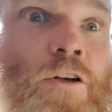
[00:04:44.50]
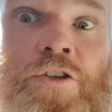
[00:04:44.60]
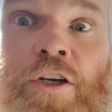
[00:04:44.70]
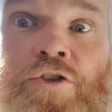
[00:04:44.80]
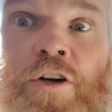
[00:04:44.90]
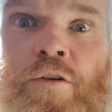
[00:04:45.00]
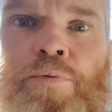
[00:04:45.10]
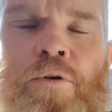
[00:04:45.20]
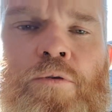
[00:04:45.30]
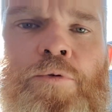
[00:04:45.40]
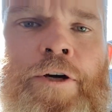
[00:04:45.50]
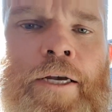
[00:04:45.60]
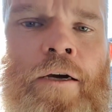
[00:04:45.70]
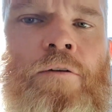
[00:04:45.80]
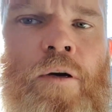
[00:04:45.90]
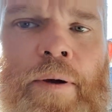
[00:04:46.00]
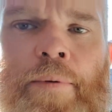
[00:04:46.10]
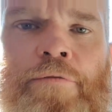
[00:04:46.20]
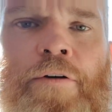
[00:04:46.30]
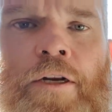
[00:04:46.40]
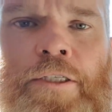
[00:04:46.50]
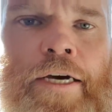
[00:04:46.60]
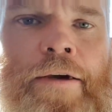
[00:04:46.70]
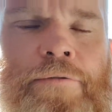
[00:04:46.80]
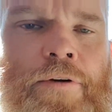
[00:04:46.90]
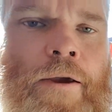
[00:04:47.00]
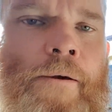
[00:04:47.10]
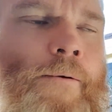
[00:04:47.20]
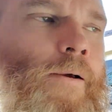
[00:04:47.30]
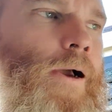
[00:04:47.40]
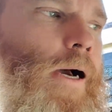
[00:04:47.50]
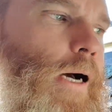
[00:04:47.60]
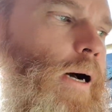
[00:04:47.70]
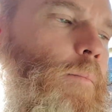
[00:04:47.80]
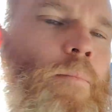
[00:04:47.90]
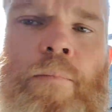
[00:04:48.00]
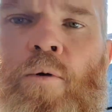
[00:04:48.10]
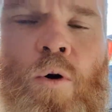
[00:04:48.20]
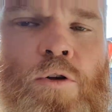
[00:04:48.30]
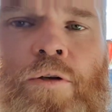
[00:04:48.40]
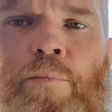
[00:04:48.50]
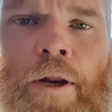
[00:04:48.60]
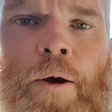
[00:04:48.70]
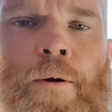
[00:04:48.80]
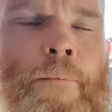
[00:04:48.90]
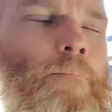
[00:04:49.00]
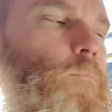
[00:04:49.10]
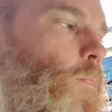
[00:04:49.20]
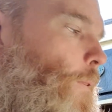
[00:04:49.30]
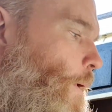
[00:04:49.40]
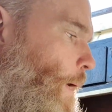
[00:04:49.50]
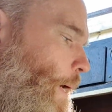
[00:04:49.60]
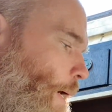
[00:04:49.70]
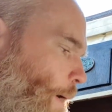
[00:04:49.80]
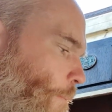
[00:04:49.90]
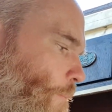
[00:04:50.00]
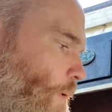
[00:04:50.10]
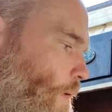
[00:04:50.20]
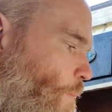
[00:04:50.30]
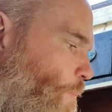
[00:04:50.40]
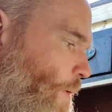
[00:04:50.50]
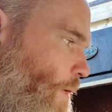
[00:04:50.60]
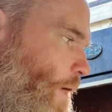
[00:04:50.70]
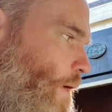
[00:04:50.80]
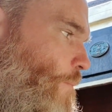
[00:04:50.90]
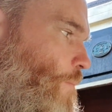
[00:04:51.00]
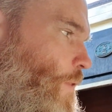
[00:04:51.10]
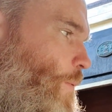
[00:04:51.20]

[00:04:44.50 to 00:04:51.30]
Dunchurch Pools Marina, you'll be able to find Dave. Awesome bloke. But yeah, there